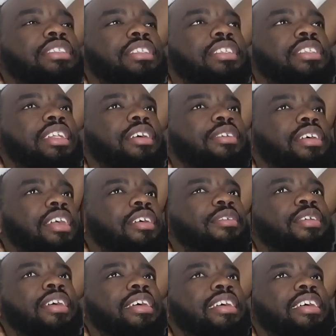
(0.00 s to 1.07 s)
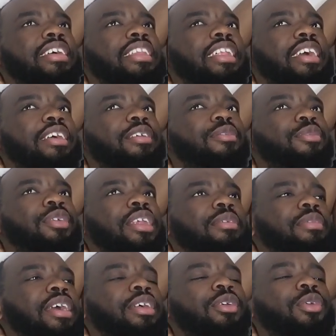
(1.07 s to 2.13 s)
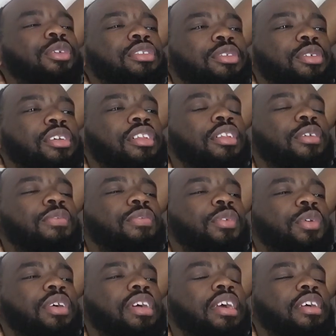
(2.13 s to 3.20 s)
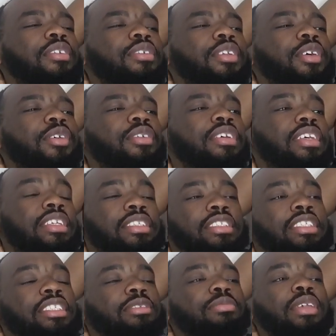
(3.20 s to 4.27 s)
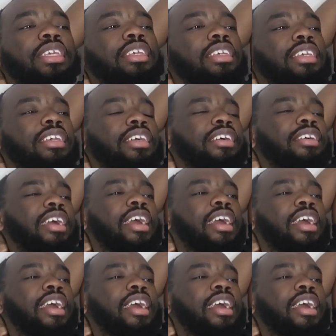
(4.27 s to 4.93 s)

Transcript: It's just like, okay, like, what am I going to a club for? I don't know. It's just me.